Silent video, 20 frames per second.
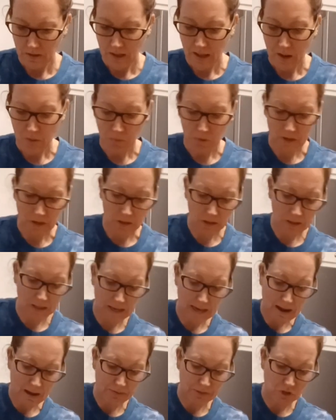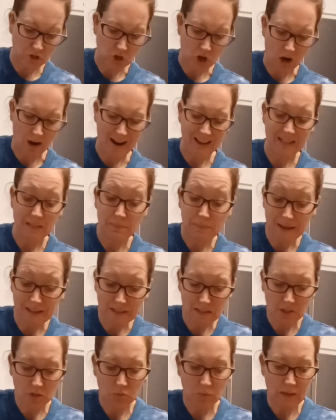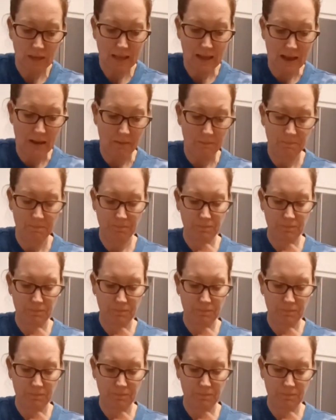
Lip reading: And we're gonna clean out the jar as best as we can.